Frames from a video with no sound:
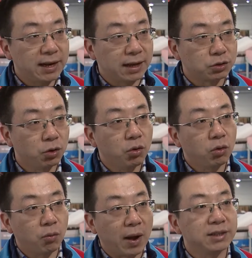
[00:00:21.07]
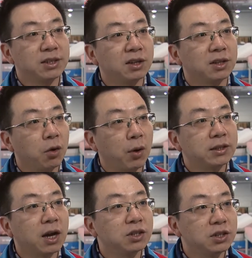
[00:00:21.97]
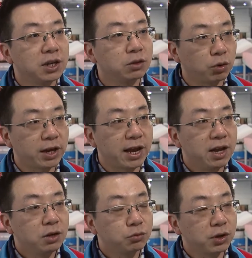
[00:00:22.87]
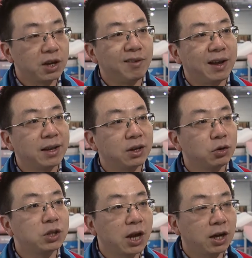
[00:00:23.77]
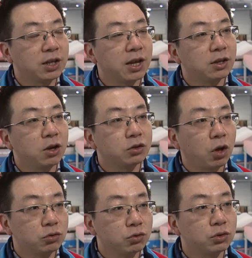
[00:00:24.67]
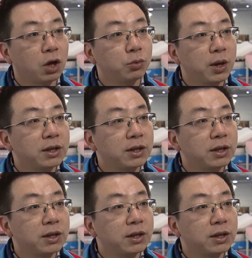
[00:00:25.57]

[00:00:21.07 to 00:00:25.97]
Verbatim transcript: during the daytime and come back to the warehouse at night. There are people on duty 24